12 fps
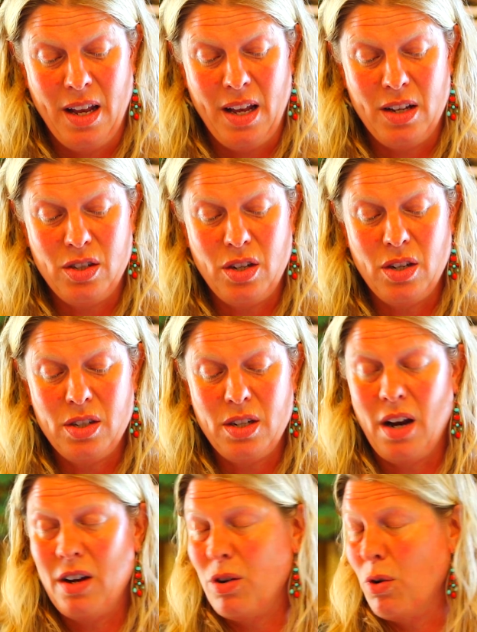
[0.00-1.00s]
is to
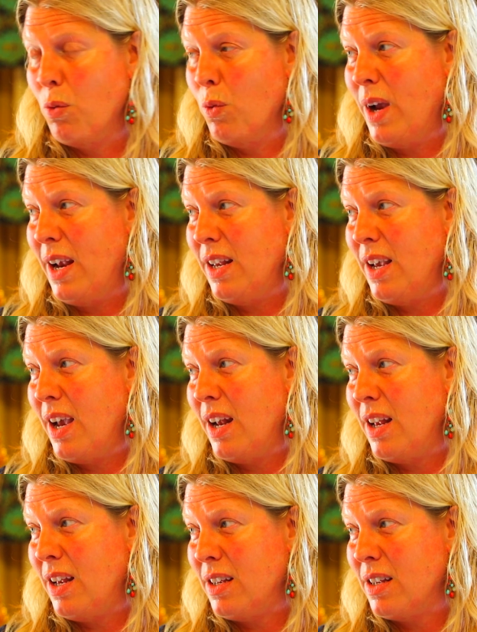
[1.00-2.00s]
start
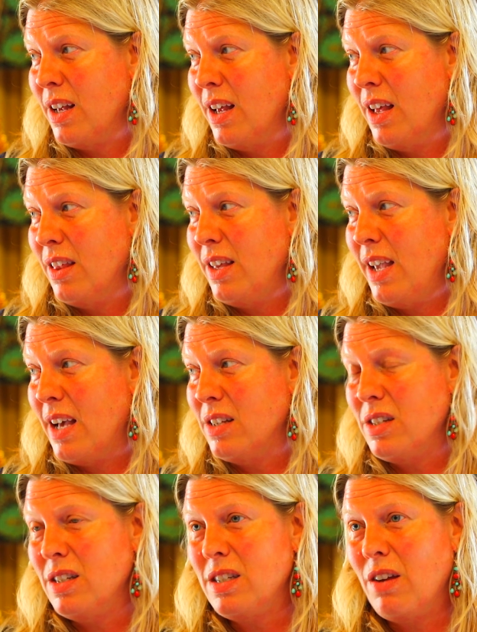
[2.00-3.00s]
radiating the
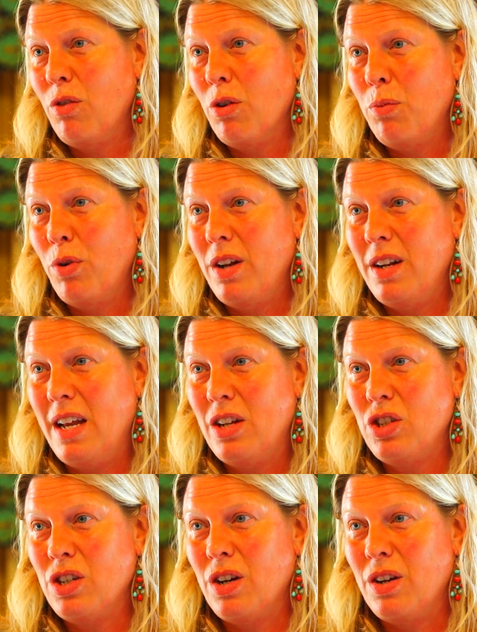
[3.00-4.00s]
essence of her Buddha
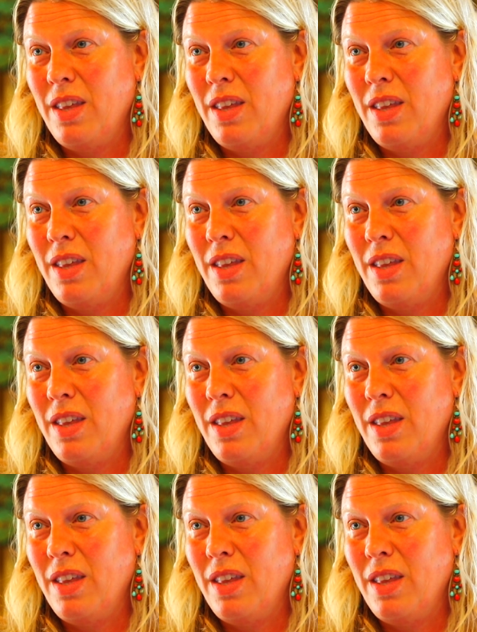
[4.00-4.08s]
nature,